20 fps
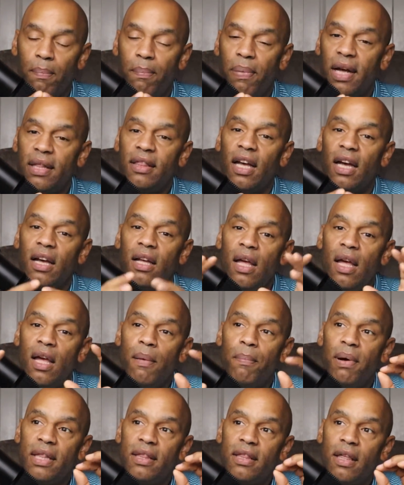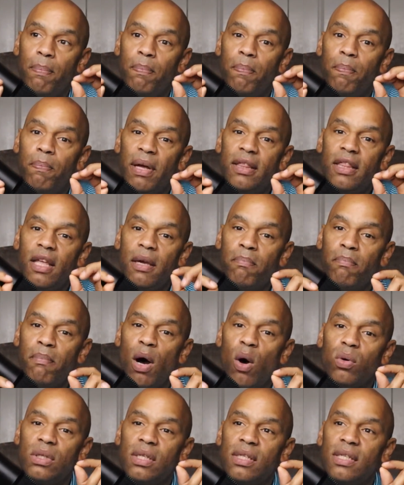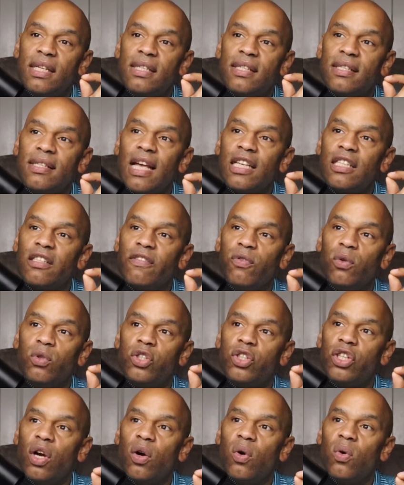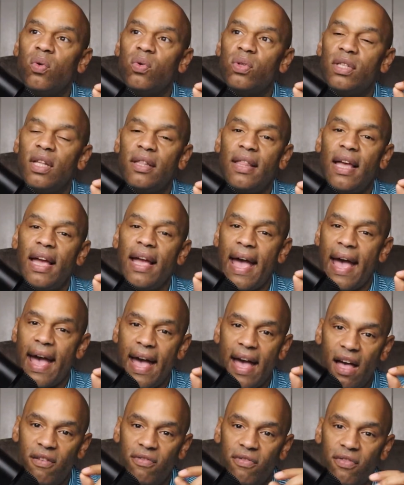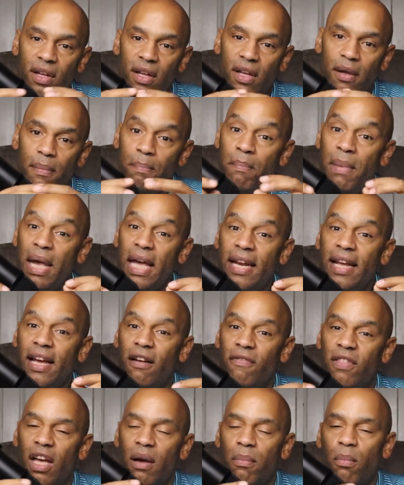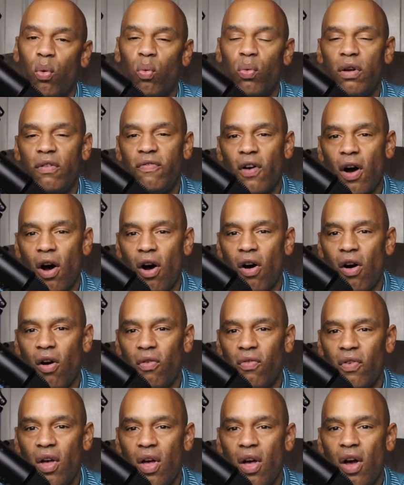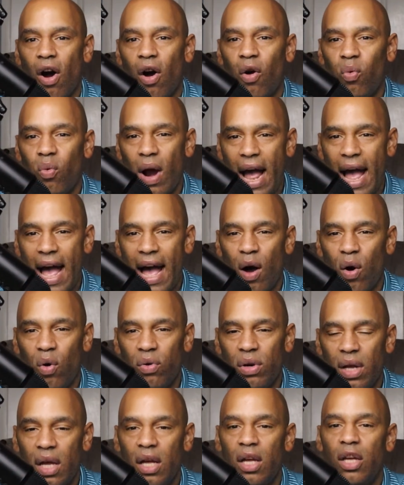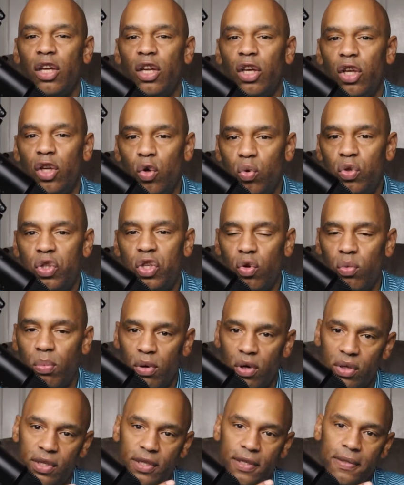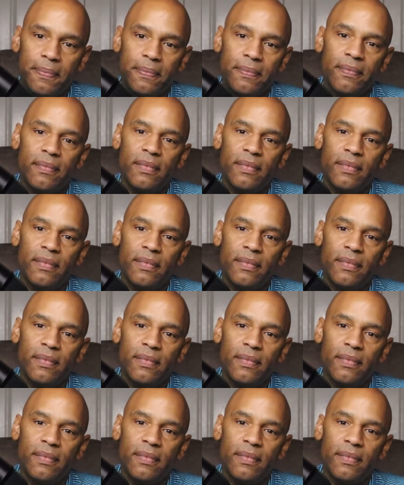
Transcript: but the most successful shows that they have, many of them revolve around YouTubers.